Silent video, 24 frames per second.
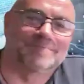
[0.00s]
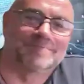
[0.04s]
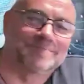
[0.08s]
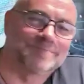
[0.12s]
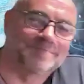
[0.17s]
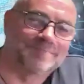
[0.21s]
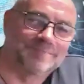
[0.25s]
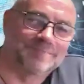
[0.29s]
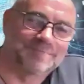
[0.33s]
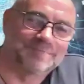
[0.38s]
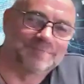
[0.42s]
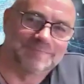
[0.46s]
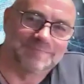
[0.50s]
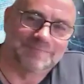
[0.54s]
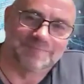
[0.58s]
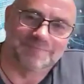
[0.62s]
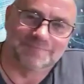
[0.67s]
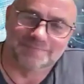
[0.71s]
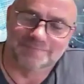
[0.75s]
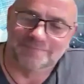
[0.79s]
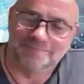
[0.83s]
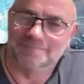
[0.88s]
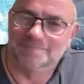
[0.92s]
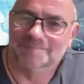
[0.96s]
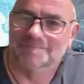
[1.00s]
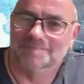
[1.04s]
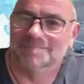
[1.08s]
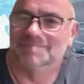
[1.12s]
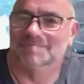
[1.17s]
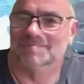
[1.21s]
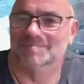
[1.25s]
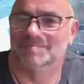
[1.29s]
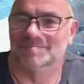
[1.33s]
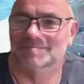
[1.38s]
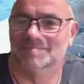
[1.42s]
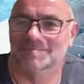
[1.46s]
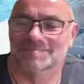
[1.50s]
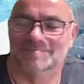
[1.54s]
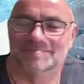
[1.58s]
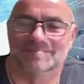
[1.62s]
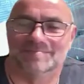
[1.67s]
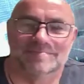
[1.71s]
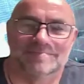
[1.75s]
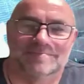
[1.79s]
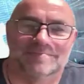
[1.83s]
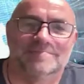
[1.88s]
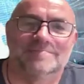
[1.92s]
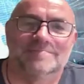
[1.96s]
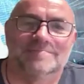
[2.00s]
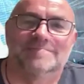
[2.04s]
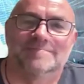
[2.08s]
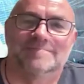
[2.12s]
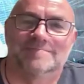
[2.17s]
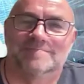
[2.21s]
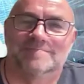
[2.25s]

said, in that doorway, there was a slot in the